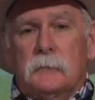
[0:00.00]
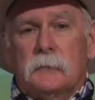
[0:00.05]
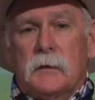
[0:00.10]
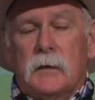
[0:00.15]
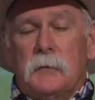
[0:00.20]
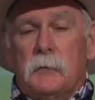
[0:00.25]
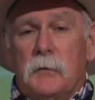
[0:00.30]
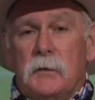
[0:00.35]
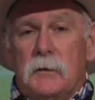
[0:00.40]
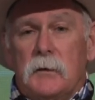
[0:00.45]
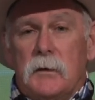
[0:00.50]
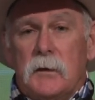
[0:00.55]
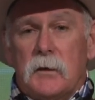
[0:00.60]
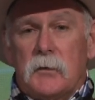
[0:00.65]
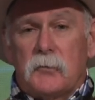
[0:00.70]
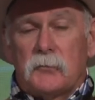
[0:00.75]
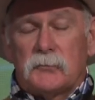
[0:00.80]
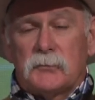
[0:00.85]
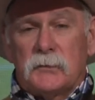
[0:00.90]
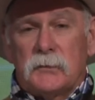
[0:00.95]
They'd been
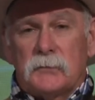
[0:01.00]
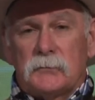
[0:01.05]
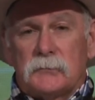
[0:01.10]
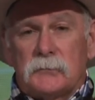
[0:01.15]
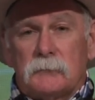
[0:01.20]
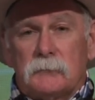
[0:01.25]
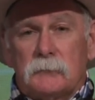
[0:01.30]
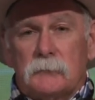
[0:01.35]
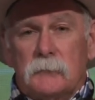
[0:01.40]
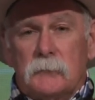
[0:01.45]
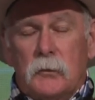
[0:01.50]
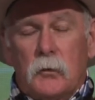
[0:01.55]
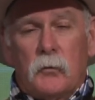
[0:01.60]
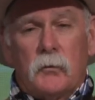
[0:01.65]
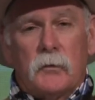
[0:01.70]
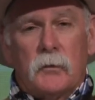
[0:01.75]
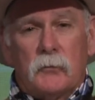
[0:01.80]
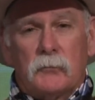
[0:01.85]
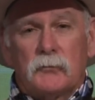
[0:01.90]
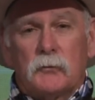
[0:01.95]
together since
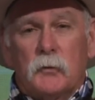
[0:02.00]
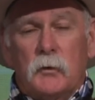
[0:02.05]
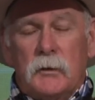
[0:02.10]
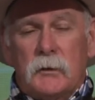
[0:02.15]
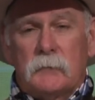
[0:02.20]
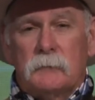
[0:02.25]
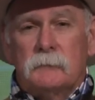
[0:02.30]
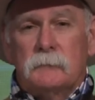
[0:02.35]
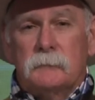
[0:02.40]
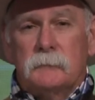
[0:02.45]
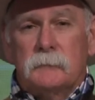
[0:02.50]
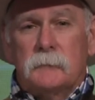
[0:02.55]
Lord knows when.